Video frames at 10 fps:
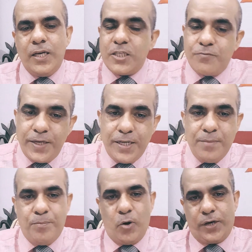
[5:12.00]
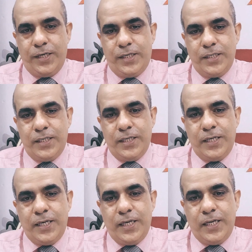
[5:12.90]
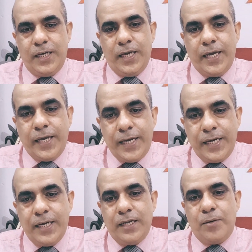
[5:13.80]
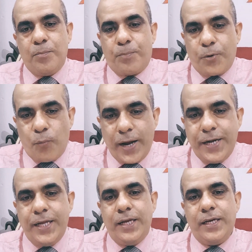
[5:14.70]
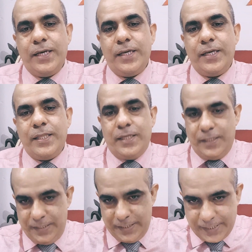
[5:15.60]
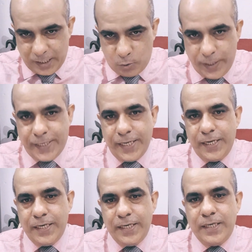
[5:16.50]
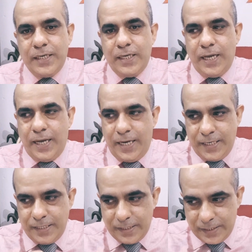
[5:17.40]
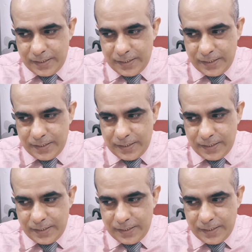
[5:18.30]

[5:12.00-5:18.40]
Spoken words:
is very important in providing, circulating, and